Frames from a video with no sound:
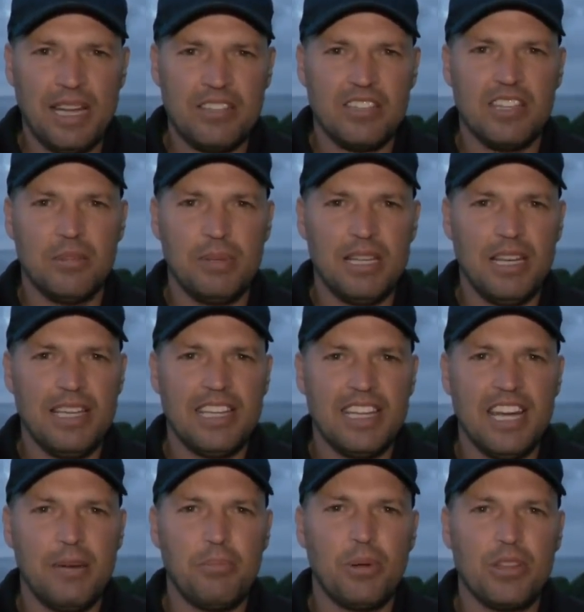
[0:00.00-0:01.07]
I'm actually going to be
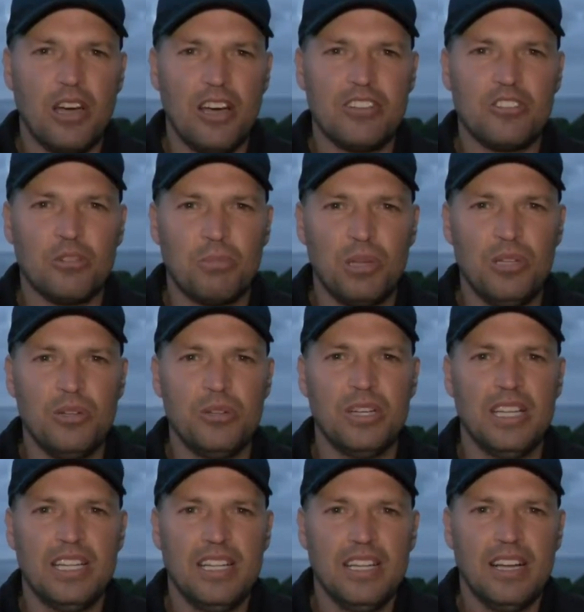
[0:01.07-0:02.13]
linking up with Oscar
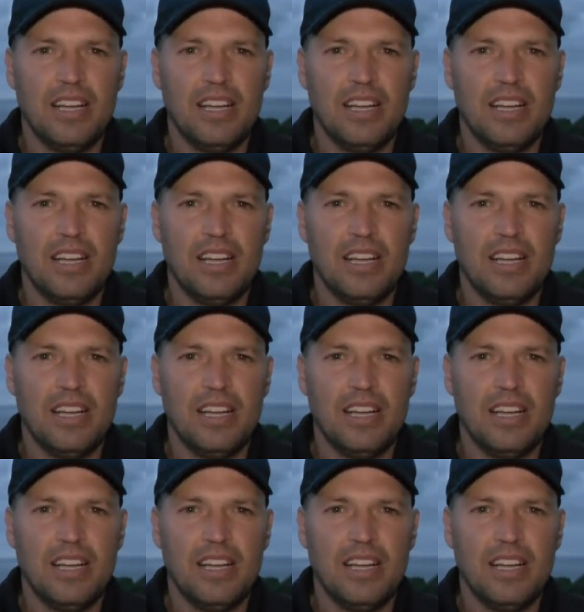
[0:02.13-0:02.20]
Blue